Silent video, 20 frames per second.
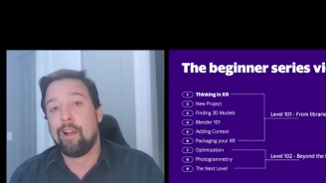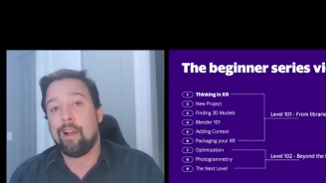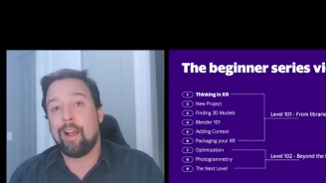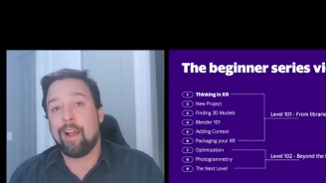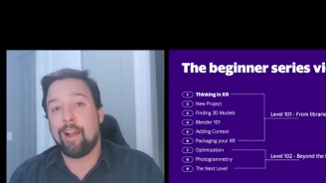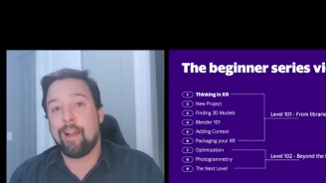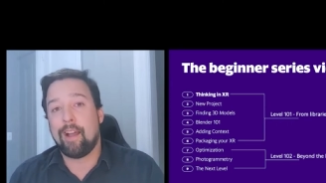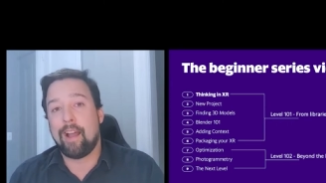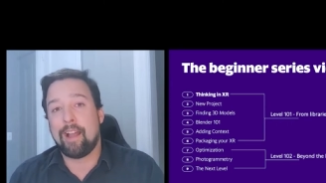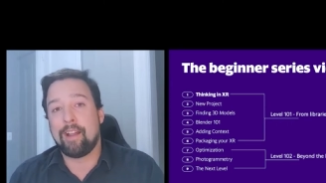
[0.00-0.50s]

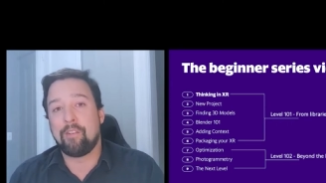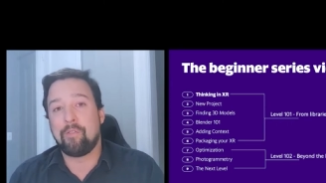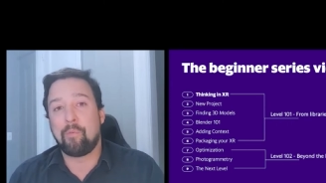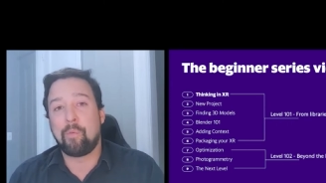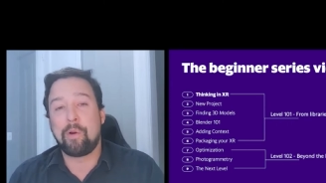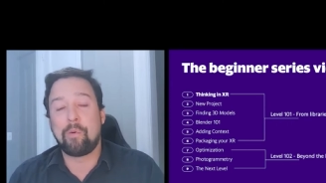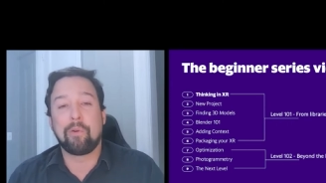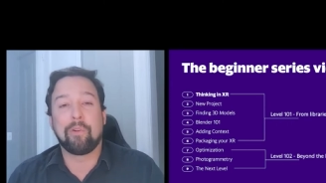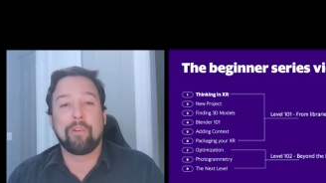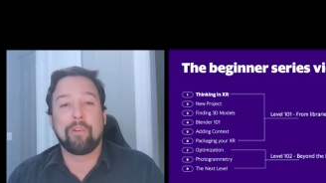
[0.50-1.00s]
And
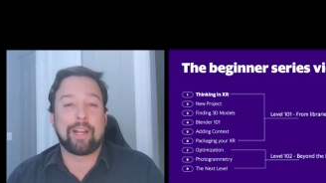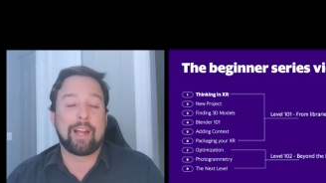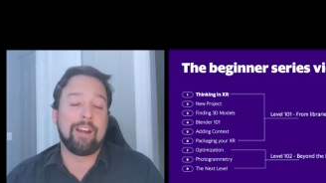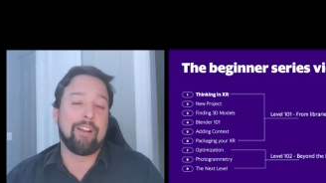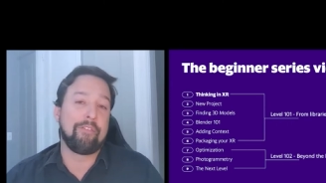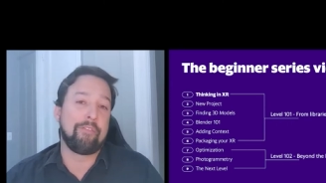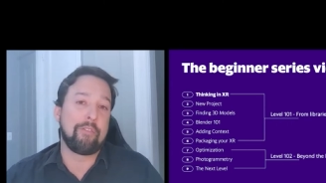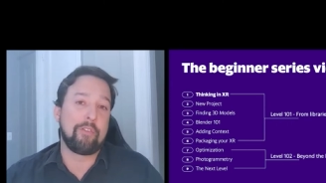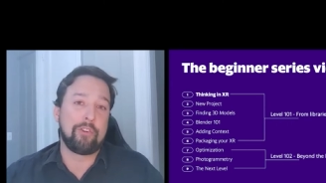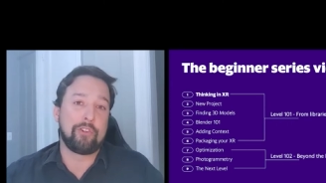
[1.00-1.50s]
we will kind of
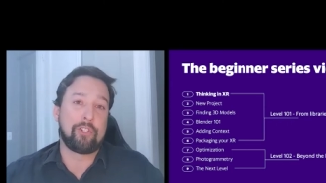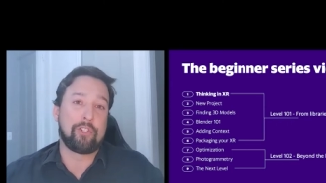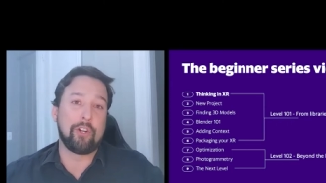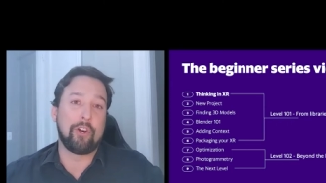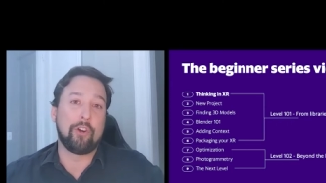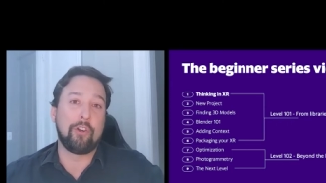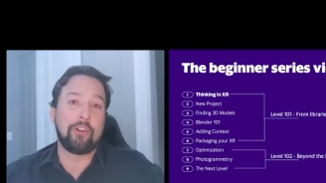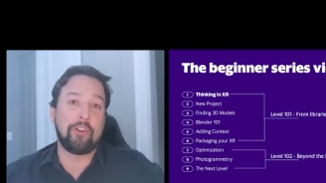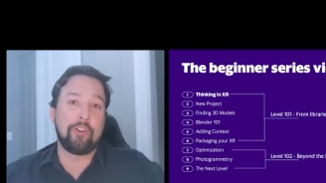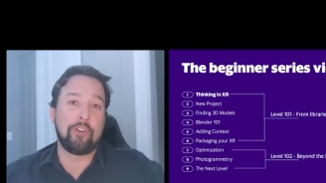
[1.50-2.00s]
show
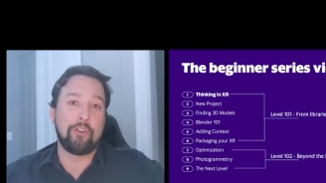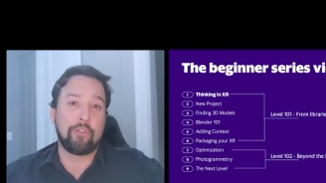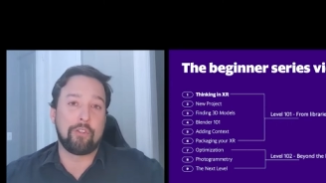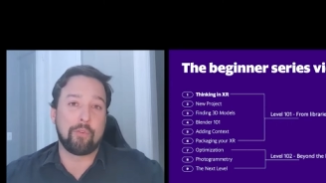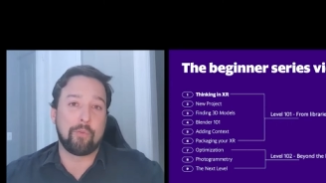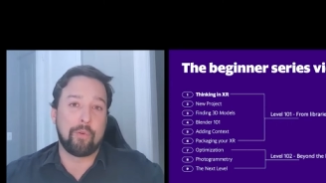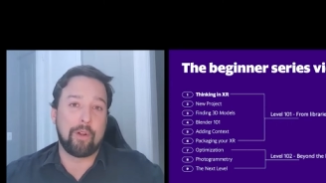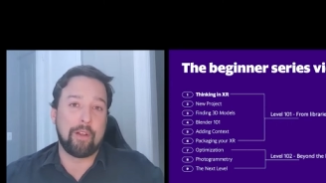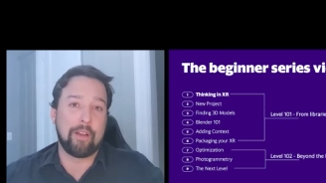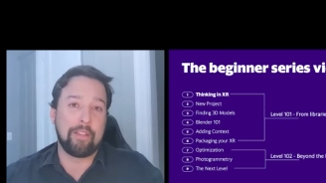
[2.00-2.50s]
you
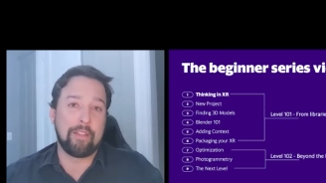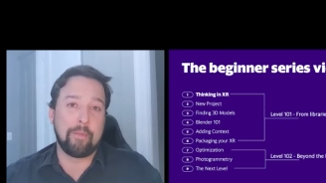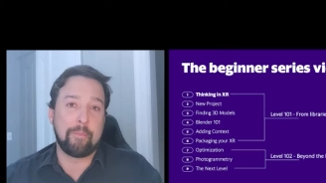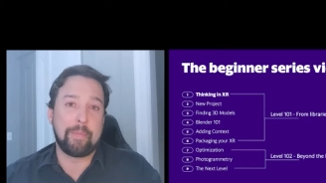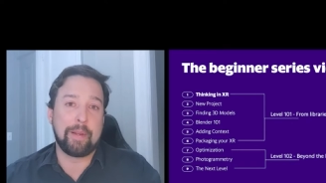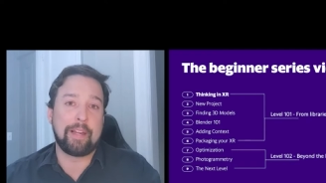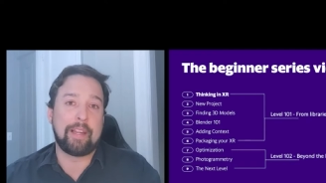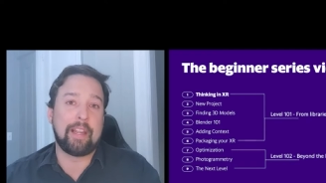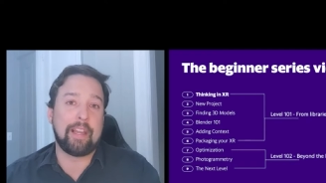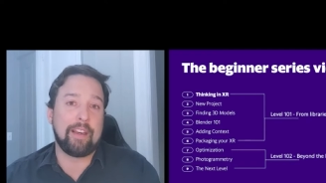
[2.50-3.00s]
the
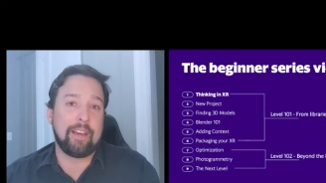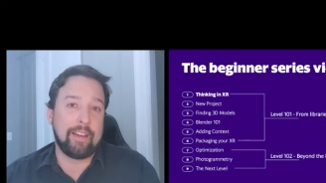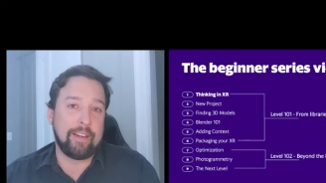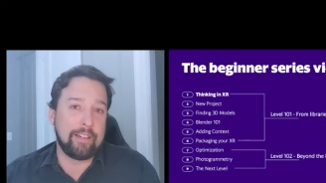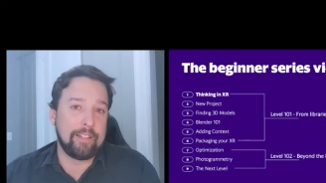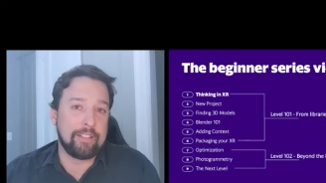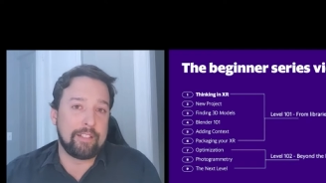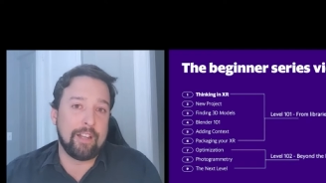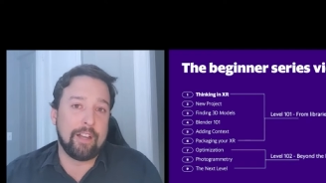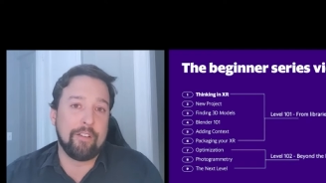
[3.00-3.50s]

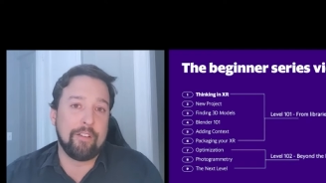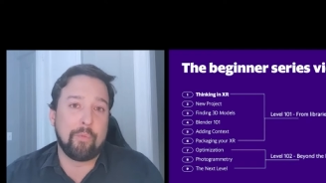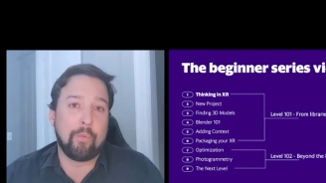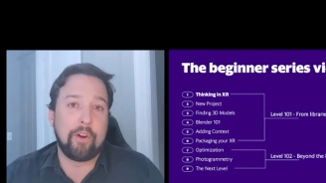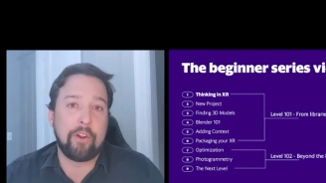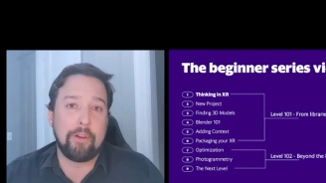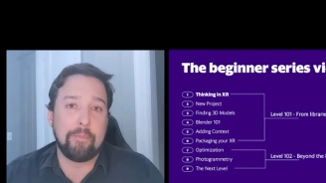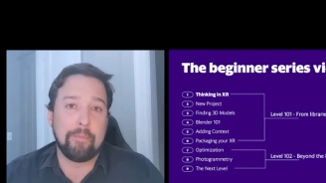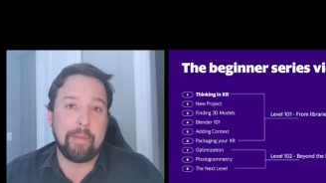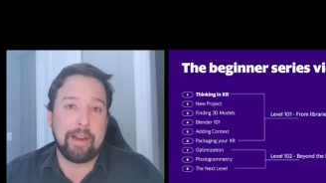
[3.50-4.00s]
beginnings of where
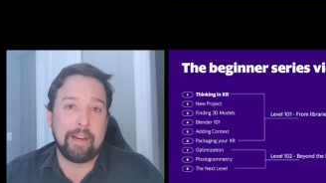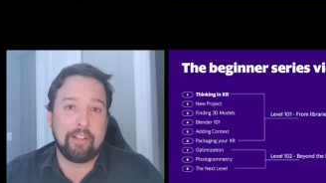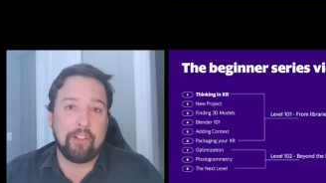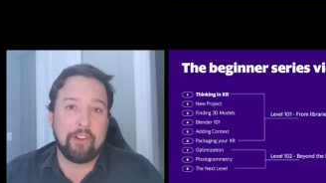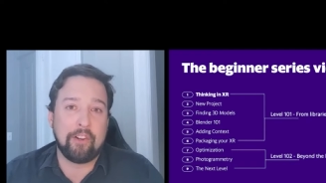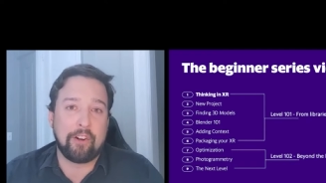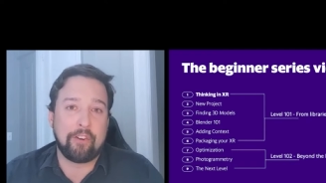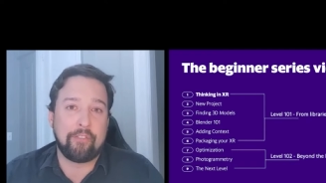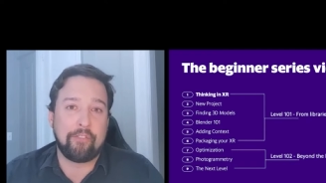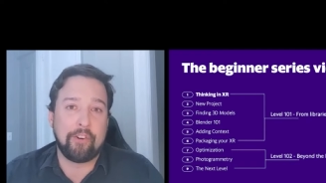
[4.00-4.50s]
you might
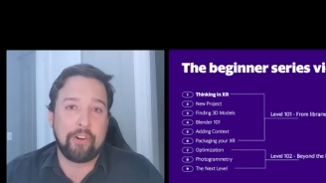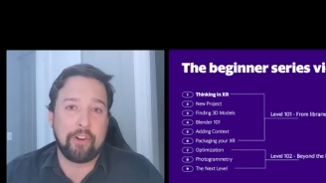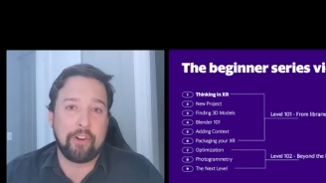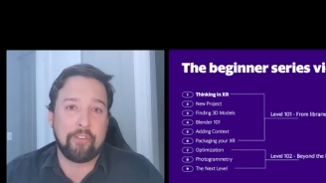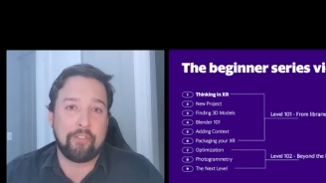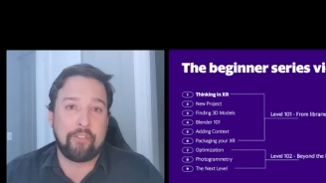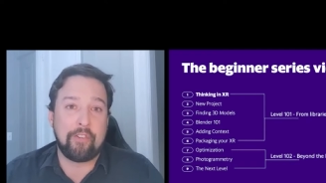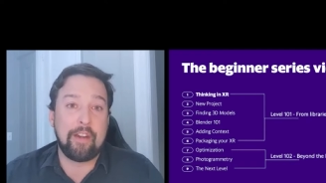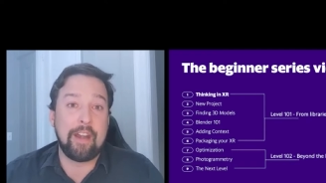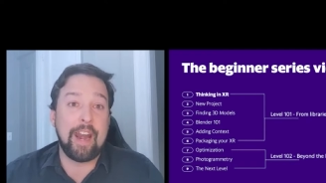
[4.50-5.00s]
look for your
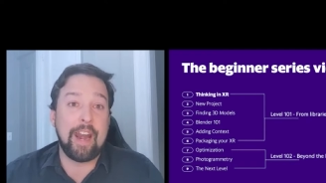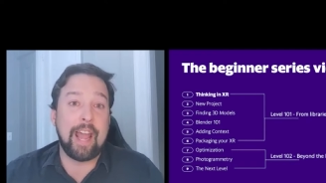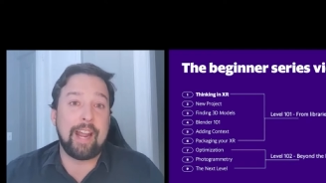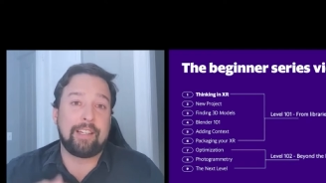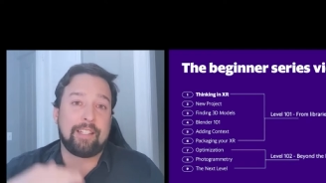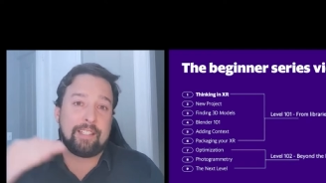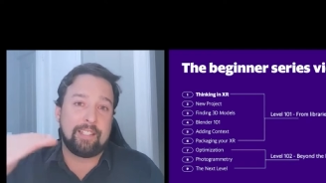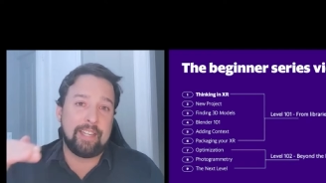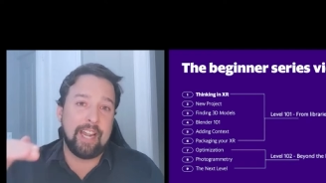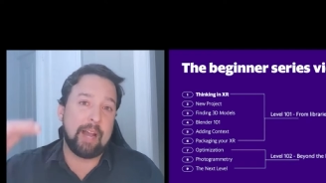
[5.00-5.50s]

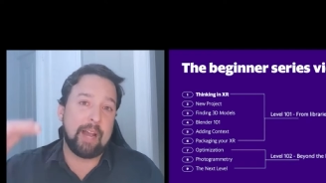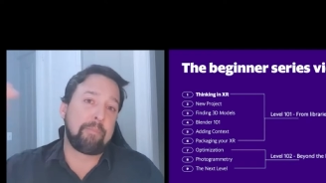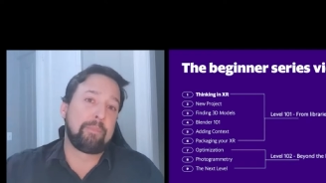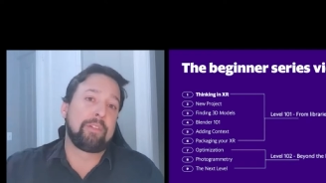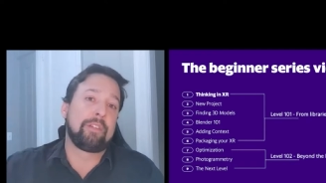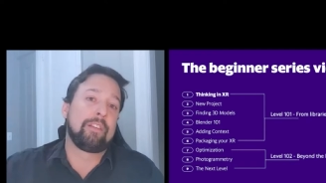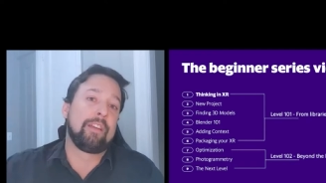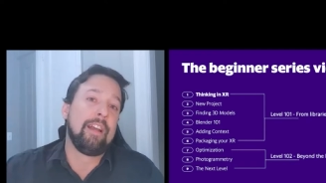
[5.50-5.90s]
next steps